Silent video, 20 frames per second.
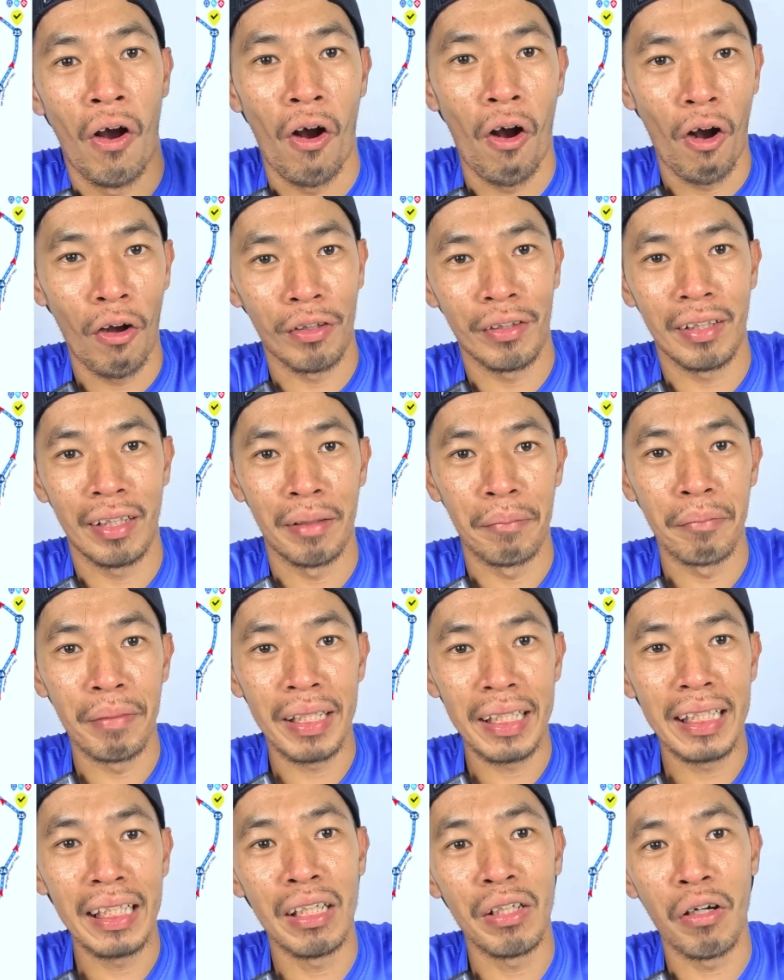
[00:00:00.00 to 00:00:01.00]
on the
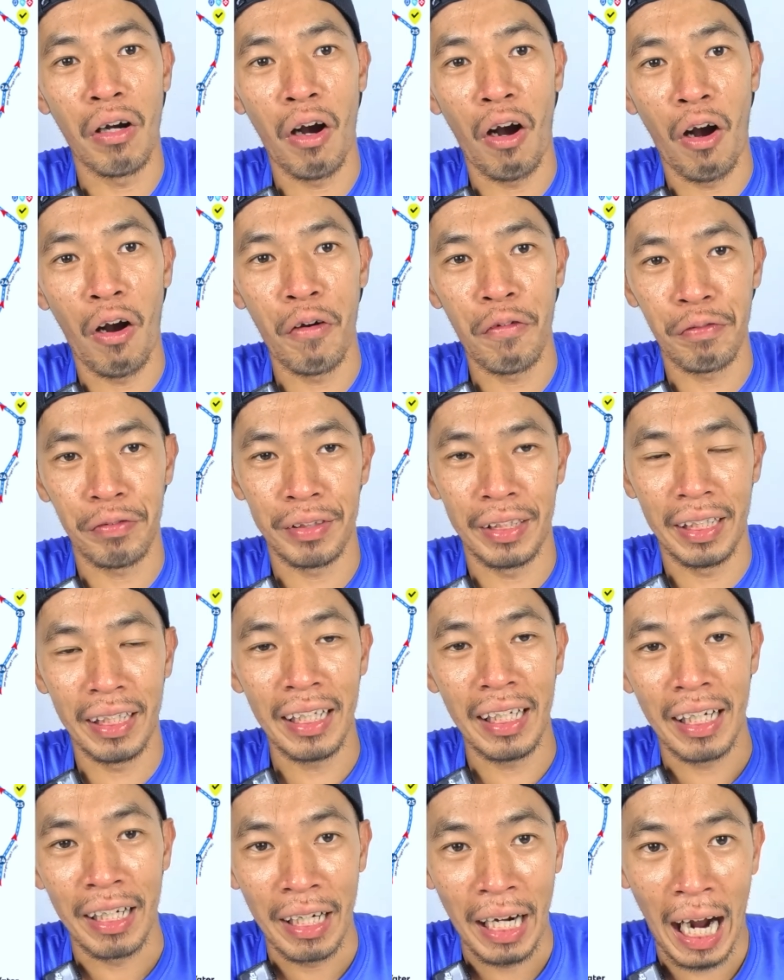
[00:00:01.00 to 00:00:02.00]
middle of
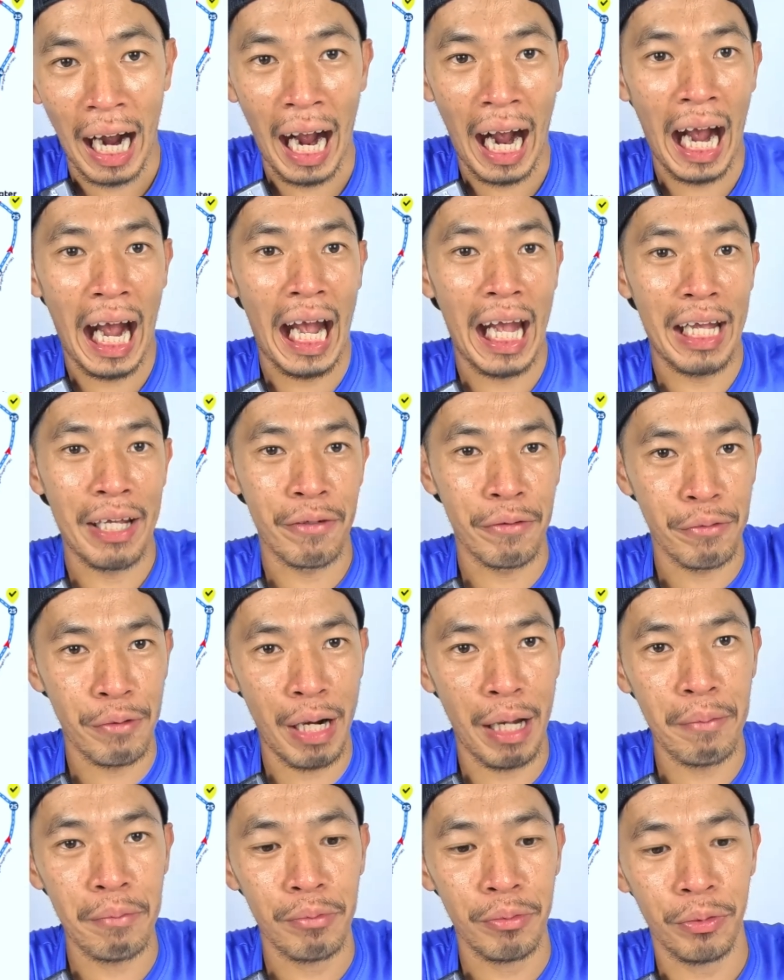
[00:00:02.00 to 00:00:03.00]
the high
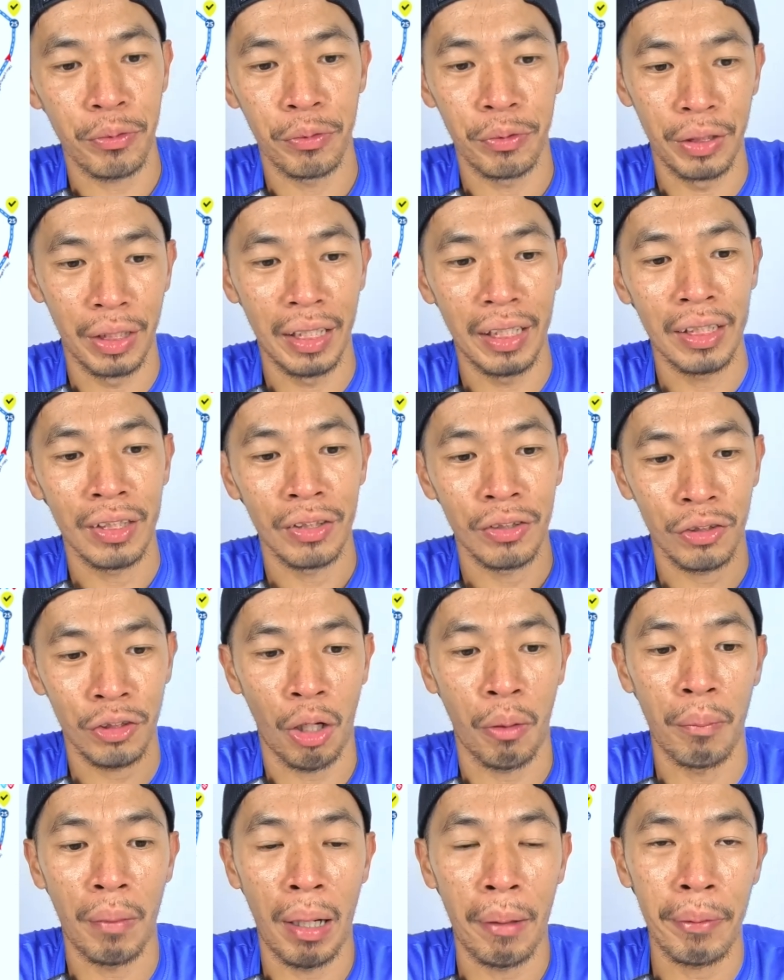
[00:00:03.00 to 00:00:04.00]
ramp to the
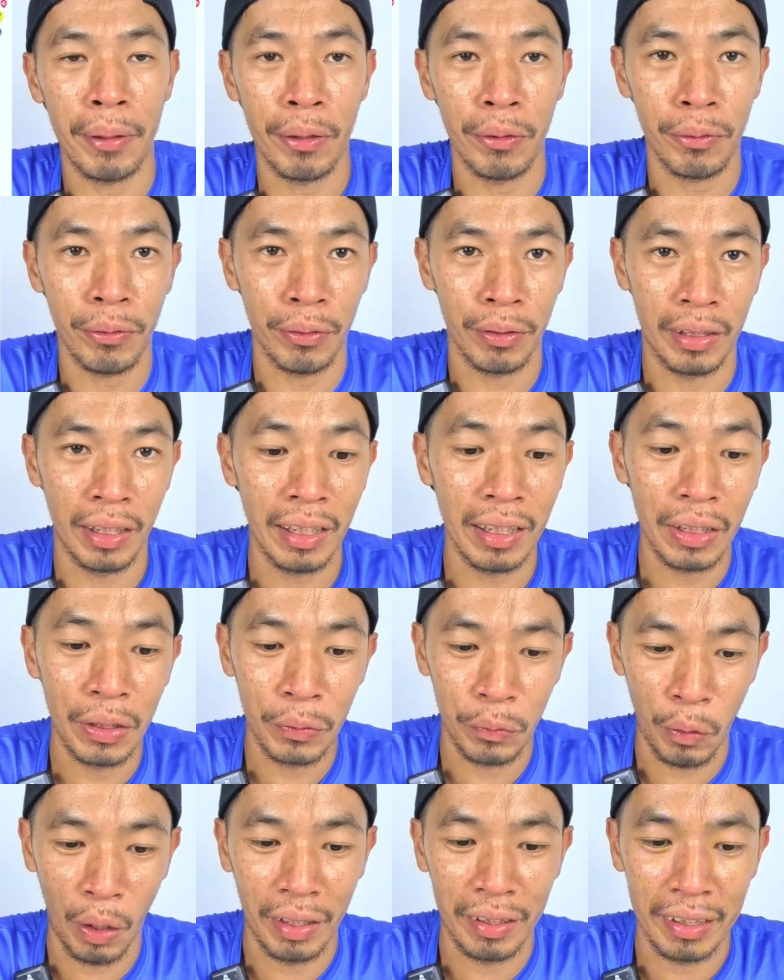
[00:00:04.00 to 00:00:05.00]
top uphill to the
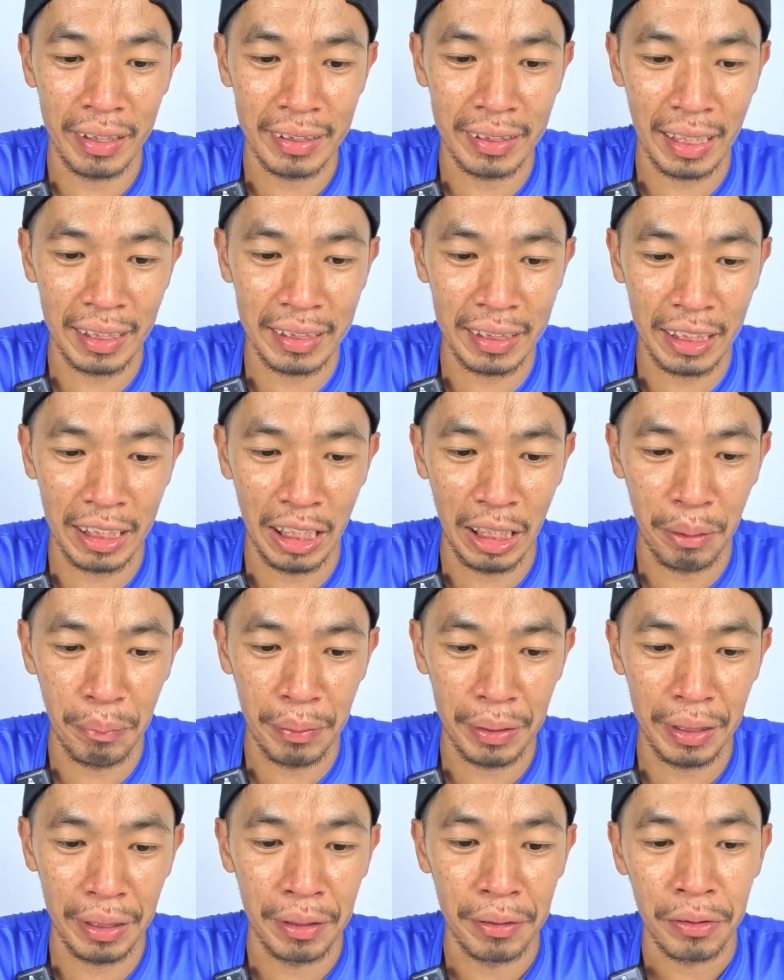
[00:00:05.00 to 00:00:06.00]
26
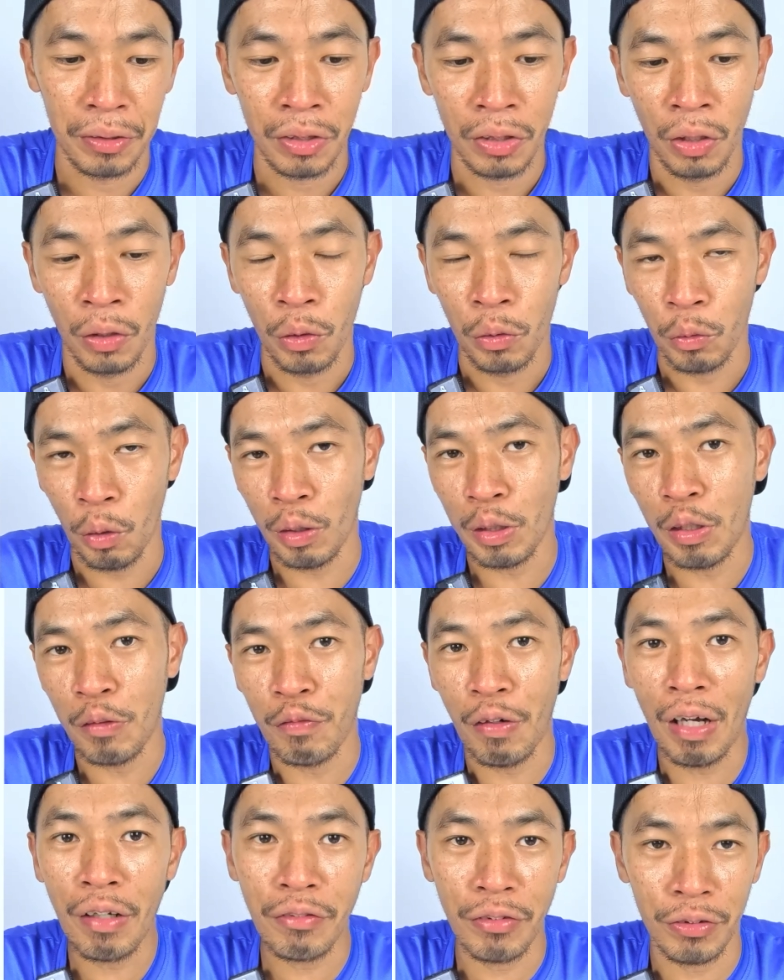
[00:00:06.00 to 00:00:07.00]
km.
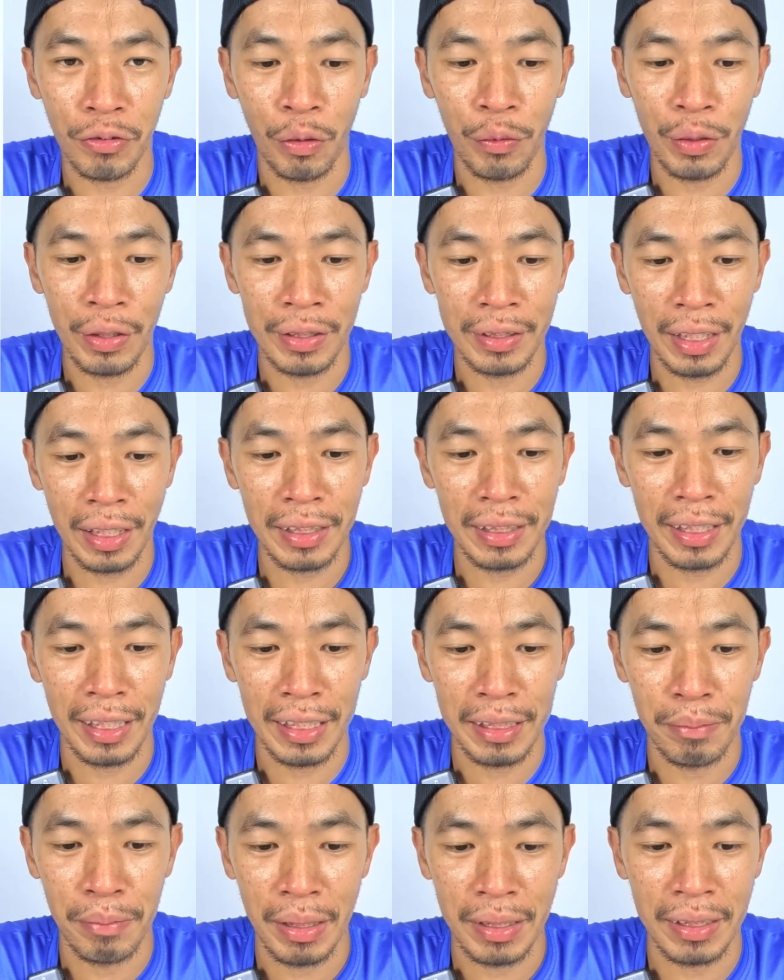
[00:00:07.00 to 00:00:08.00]
25 to 26
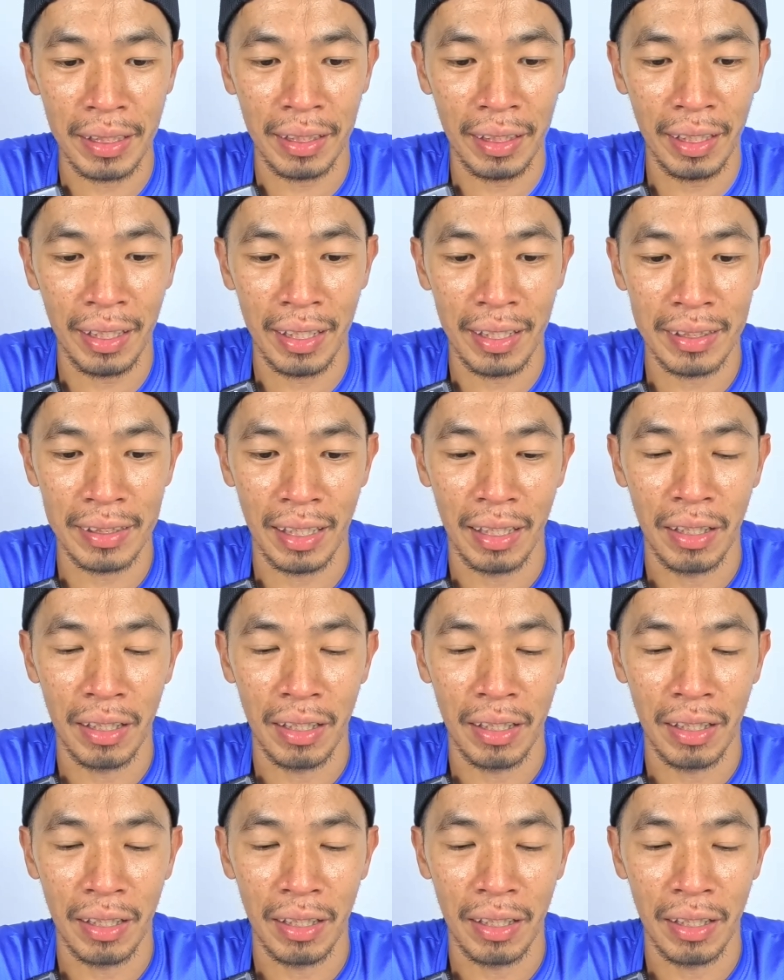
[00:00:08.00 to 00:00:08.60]
is basically